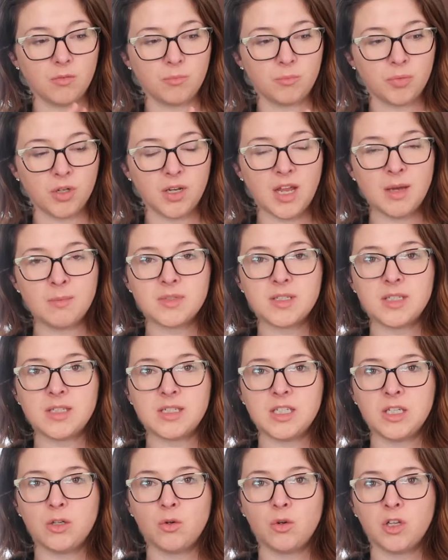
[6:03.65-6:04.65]
put
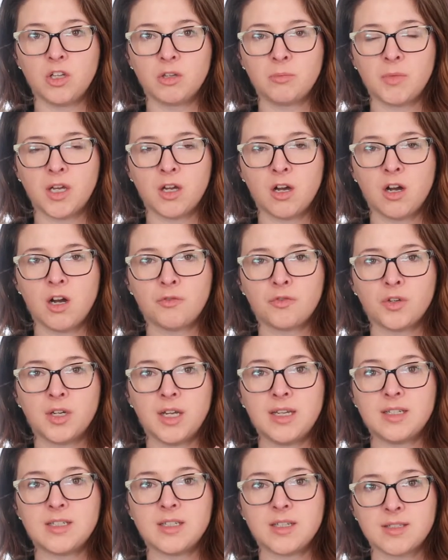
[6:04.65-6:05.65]
MCT oil in my
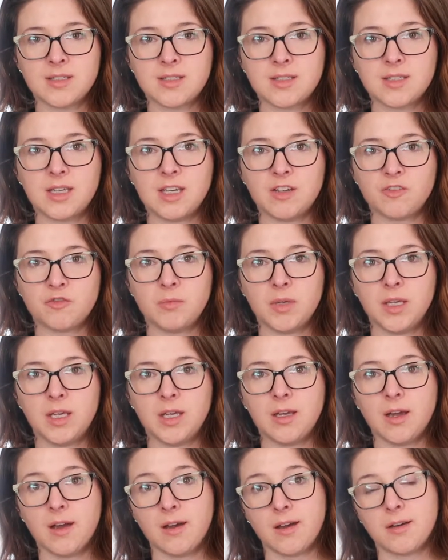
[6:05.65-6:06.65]
coffee. It does give
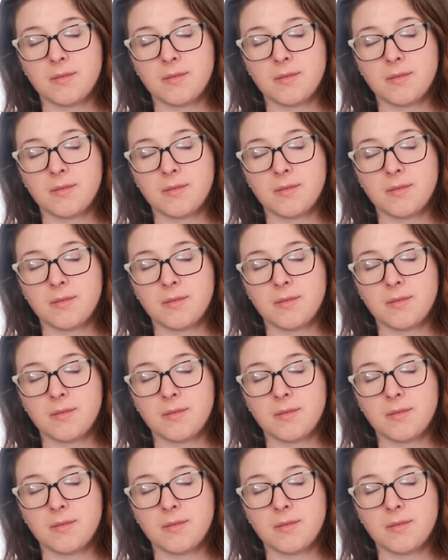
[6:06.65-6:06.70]
me